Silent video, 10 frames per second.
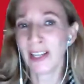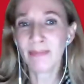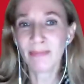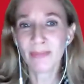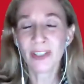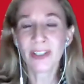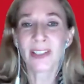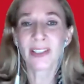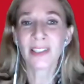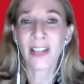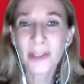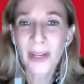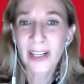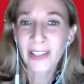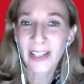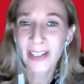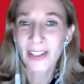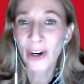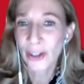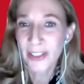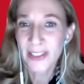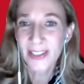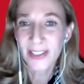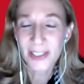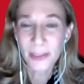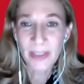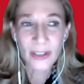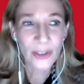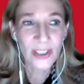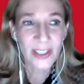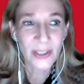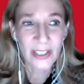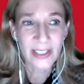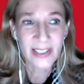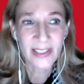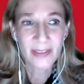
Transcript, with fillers: to the Kaleido LA Artist Speaker Series.